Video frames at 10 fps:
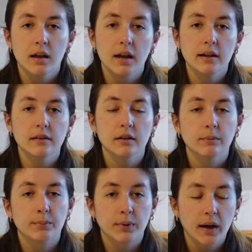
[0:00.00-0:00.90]
and
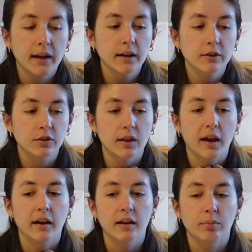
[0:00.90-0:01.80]
prior to
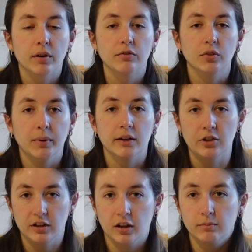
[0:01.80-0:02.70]
that, a bird flew by
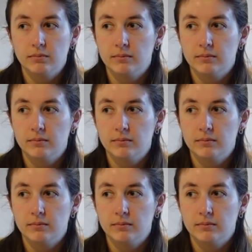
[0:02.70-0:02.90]
Jacob